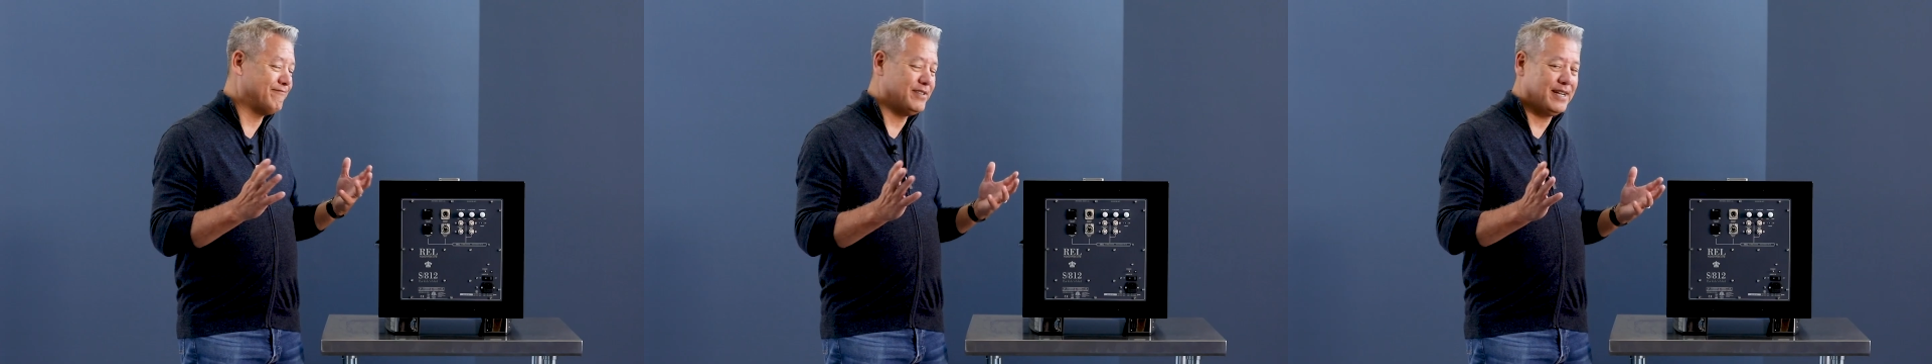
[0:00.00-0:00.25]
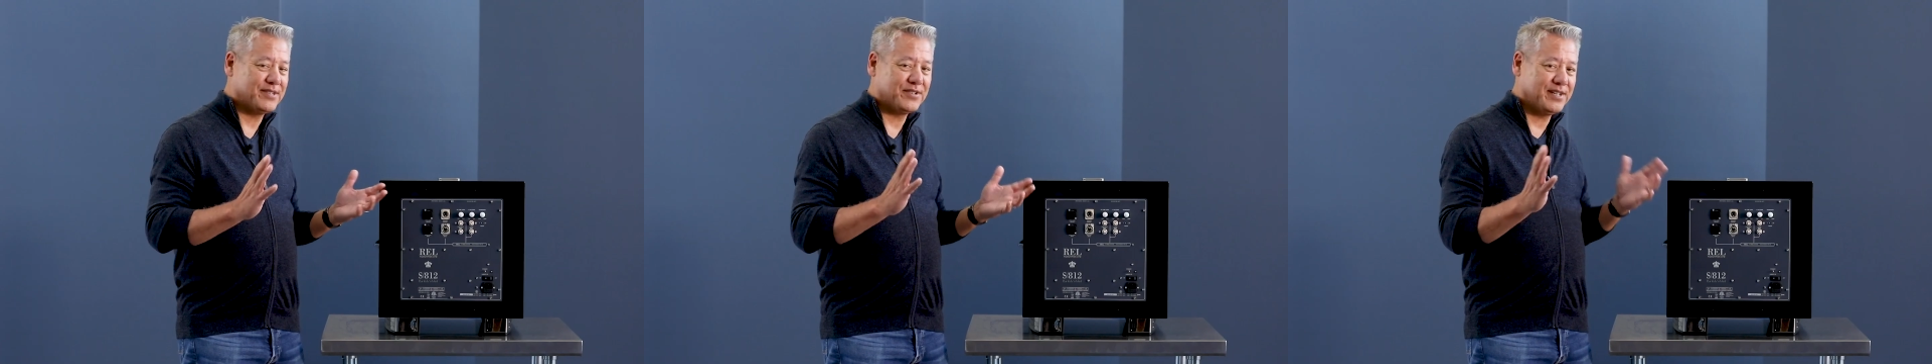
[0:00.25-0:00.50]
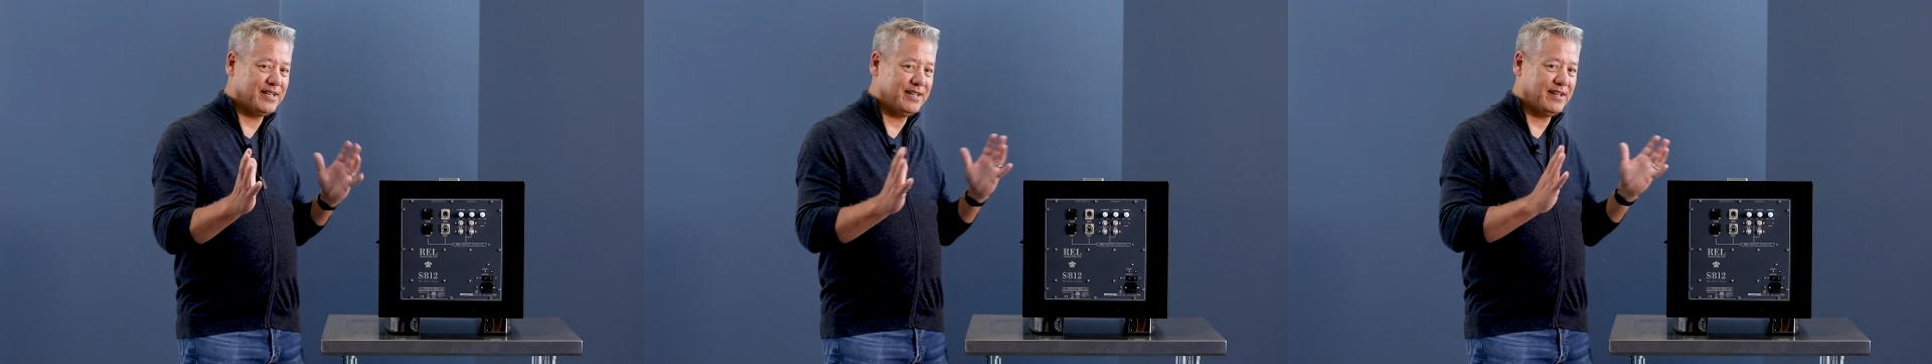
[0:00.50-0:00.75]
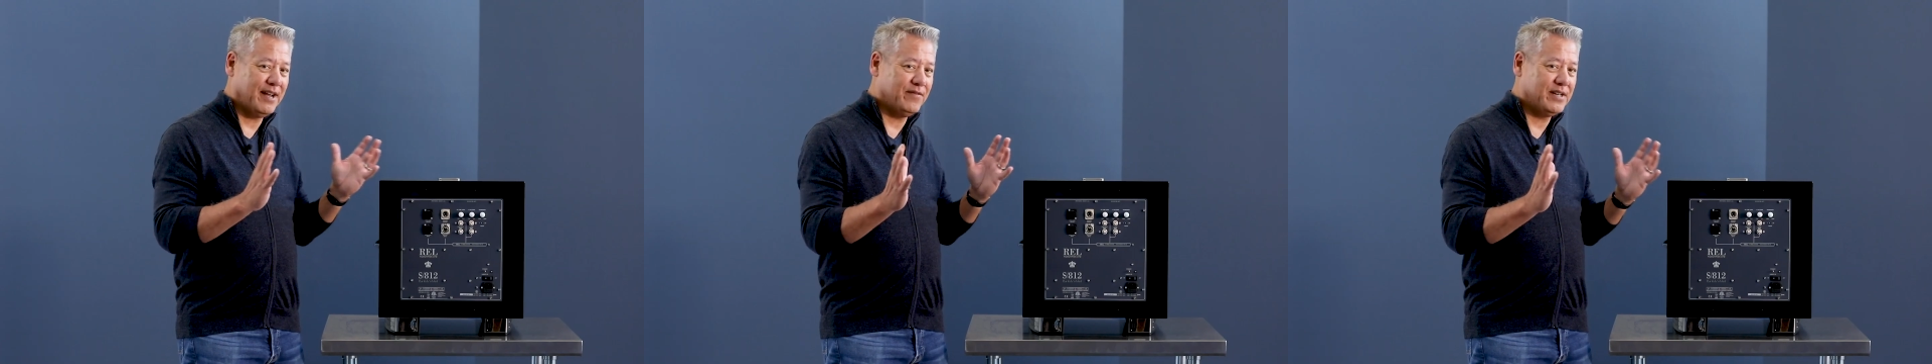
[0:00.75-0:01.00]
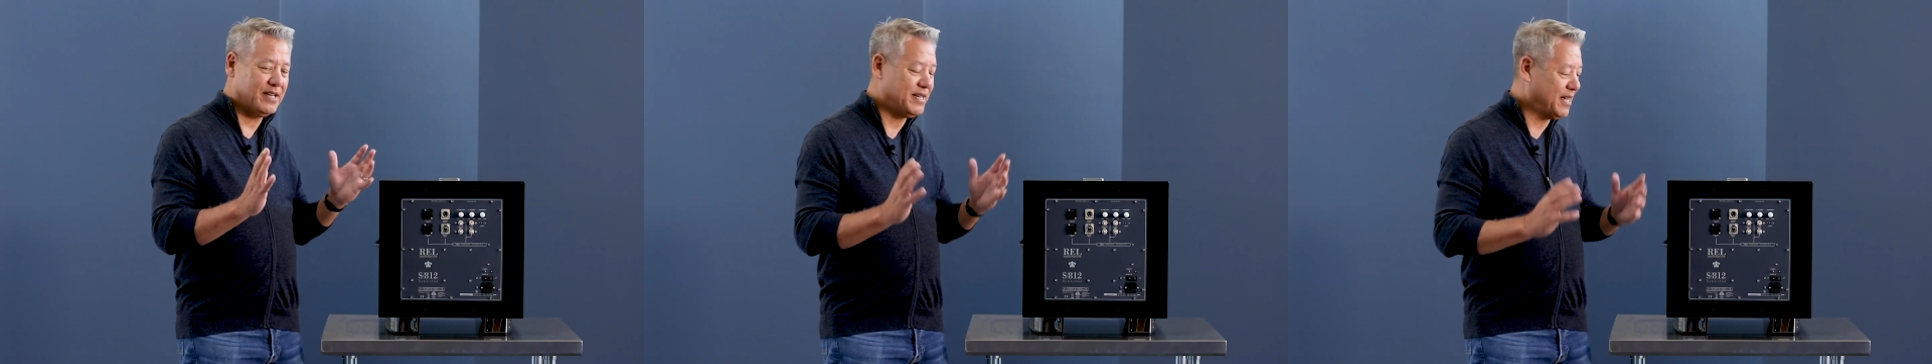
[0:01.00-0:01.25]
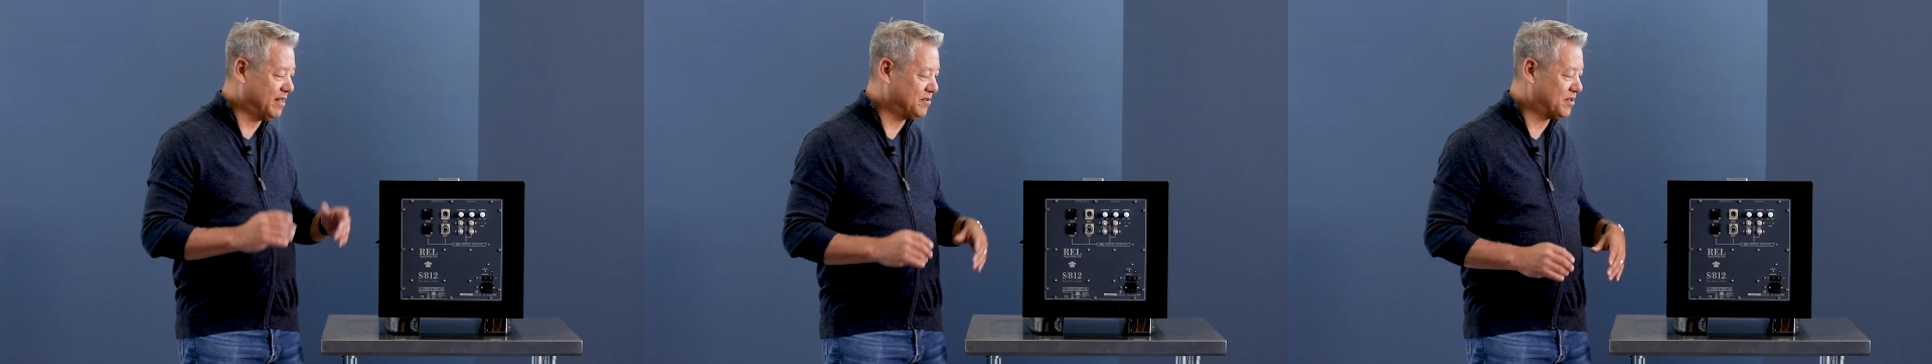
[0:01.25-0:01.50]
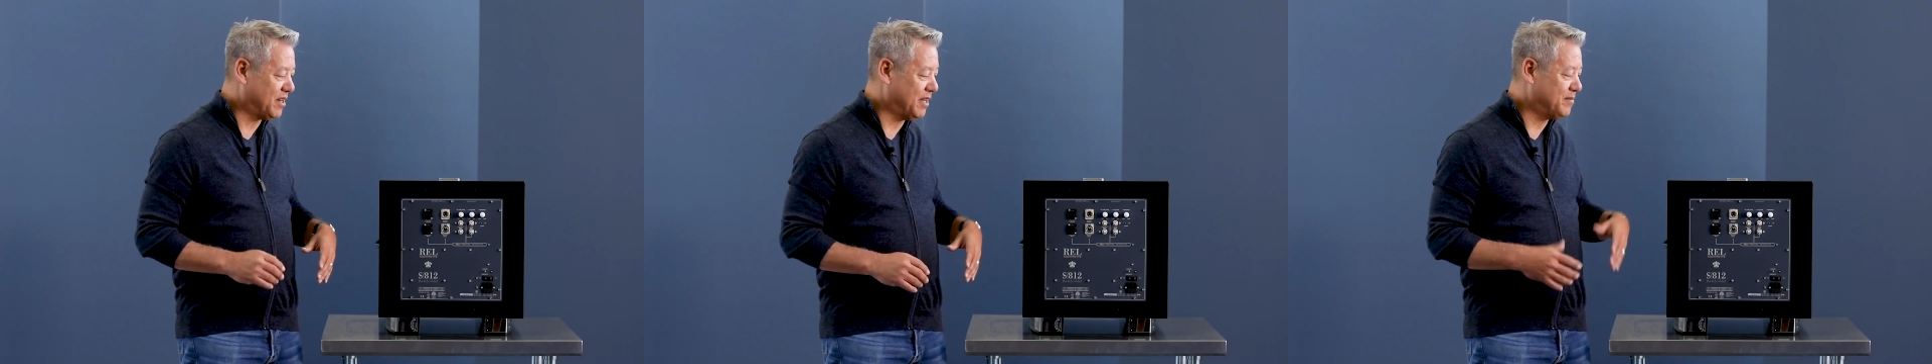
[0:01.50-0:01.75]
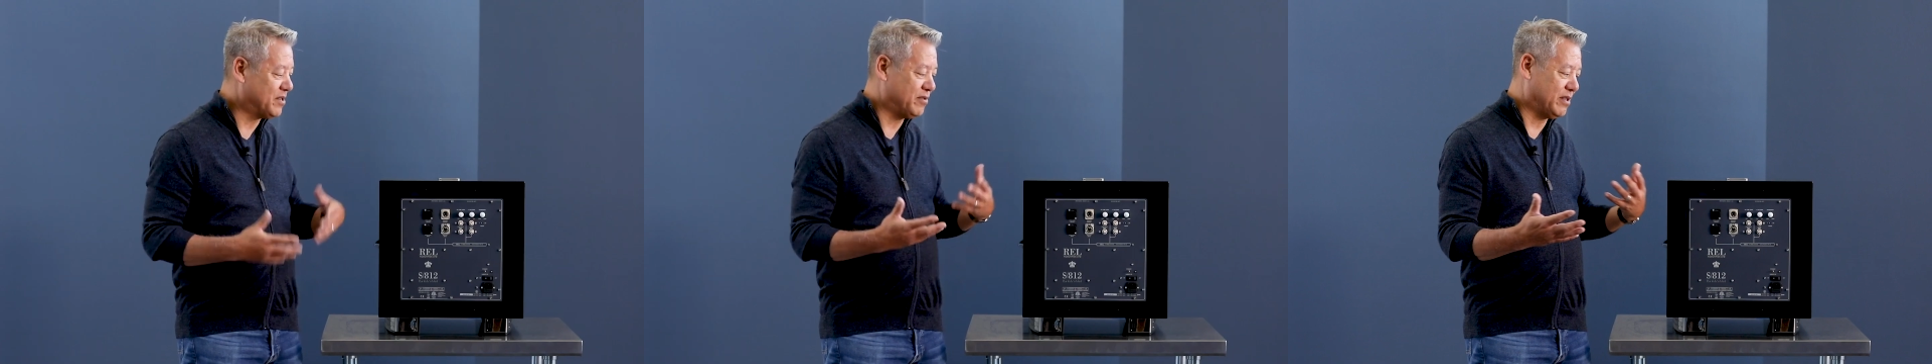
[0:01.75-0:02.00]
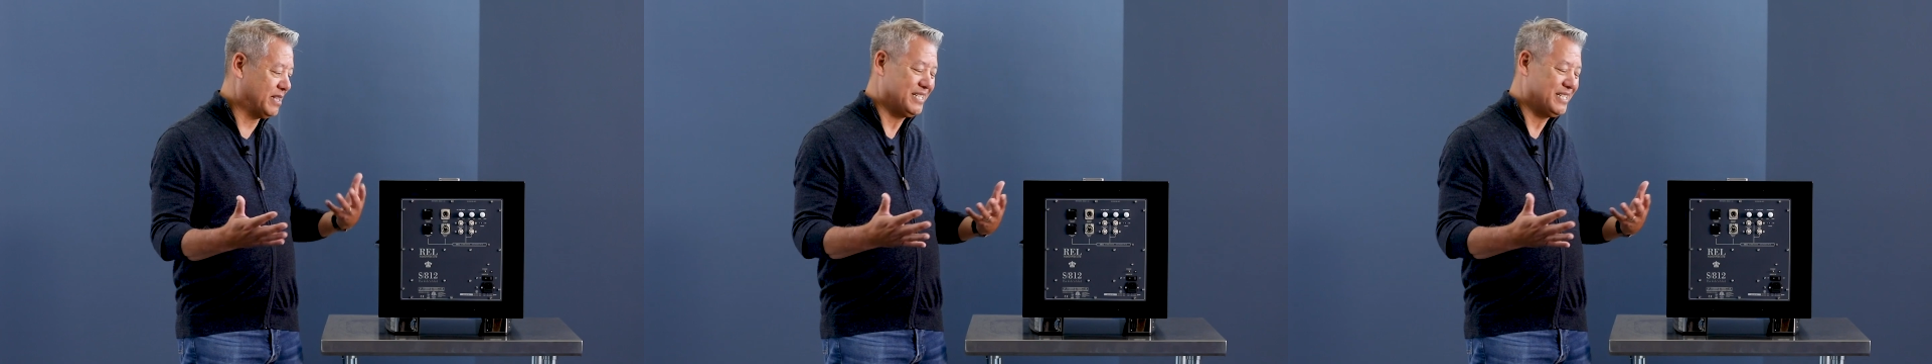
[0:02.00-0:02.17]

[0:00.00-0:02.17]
We actually have an intelligent limiter that